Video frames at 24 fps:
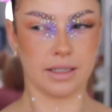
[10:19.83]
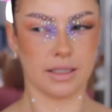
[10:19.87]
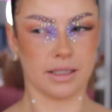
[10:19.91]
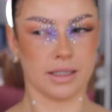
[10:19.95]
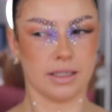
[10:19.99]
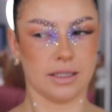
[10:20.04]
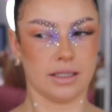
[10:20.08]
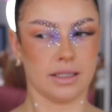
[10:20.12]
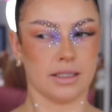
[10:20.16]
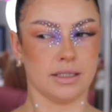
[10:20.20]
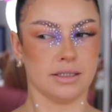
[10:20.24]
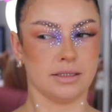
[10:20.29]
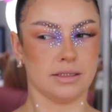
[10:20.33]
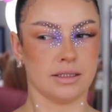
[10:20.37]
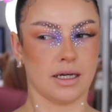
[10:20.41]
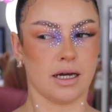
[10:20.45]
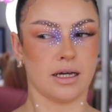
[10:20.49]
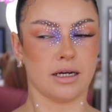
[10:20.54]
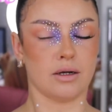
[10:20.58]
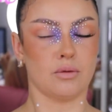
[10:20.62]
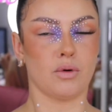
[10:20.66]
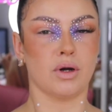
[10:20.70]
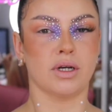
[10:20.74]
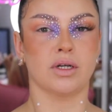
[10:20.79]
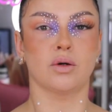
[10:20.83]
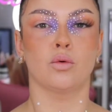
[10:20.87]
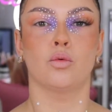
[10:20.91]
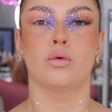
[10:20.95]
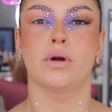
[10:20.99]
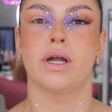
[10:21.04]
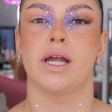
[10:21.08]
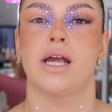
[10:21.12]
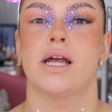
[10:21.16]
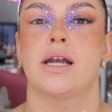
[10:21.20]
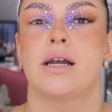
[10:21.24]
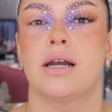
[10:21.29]
because I don't want to
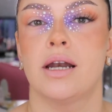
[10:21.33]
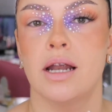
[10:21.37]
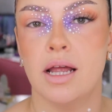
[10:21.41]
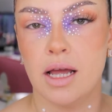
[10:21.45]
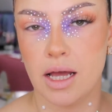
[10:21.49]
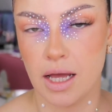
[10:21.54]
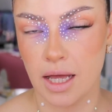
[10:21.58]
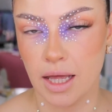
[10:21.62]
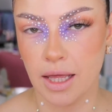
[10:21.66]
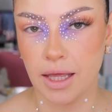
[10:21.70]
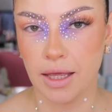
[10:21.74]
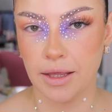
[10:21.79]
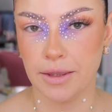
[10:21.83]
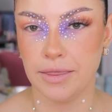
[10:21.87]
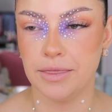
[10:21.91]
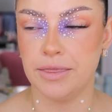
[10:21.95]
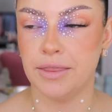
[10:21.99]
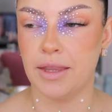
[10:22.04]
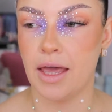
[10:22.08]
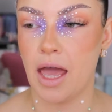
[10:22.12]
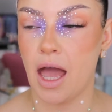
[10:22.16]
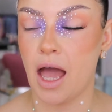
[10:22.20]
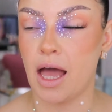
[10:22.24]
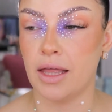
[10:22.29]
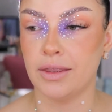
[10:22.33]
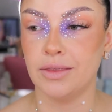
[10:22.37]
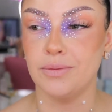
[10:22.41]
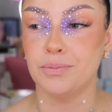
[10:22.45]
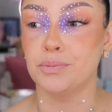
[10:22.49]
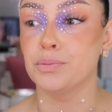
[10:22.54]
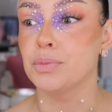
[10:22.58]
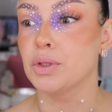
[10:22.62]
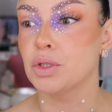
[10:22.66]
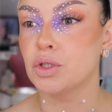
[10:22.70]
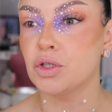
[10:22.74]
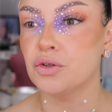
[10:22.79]
wear
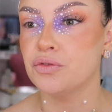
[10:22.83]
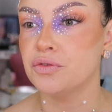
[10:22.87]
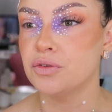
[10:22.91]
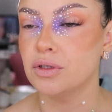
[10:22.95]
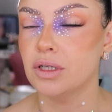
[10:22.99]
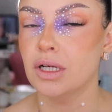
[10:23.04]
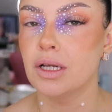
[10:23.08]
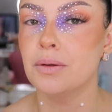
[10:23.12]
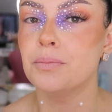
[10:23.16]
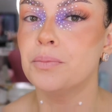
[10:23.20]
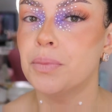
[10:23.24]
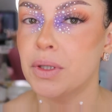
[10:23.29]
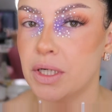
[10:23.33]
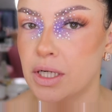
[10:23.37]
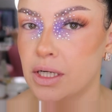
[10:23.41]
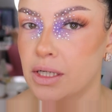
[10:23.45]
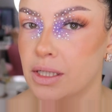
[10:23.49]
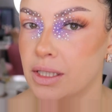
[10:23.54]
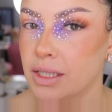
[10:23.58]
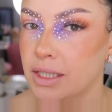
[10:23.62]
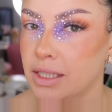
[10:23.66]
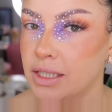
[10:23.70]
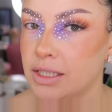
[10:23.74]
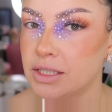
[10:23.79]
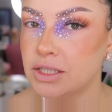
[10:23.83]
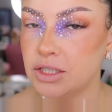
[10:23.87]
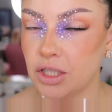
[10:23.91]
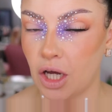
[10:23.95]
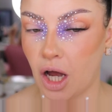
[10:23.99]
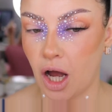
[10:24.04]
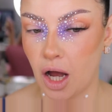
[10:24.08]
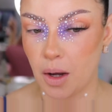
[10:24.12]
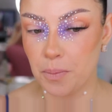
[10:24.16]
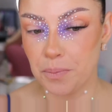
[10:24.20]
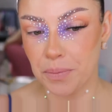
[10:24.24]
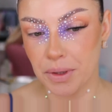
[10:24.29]
that beautiful pearly
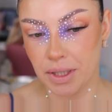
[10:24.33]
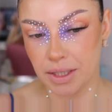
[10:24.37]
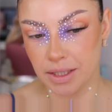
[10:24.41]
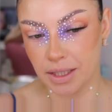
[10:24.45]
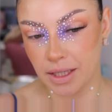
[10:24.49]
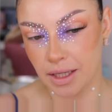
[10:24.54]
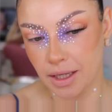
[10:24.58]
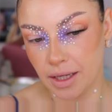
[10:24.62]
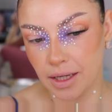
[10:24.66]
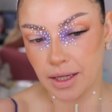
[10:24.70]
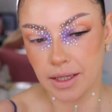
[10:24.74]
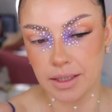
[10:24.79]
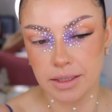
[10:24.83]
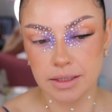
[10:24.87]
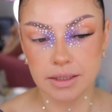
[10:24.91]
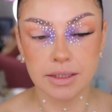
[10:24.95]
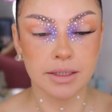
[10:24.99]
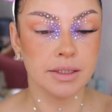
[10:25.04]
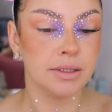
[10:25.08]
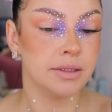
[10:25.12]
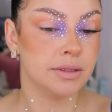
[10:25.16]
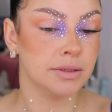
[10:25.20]
top again.